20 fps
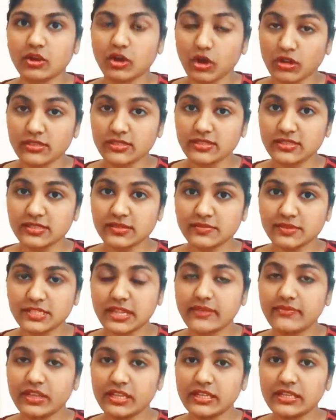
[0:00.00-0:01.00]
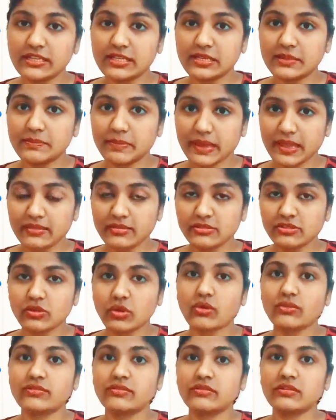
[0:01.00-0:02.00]
concepts heavily depends
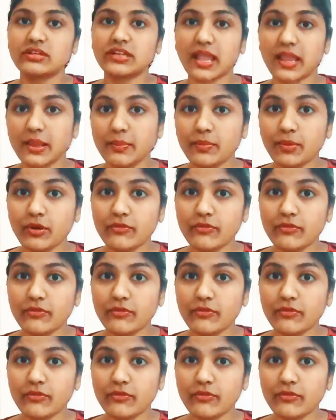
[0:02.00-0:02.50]
on the type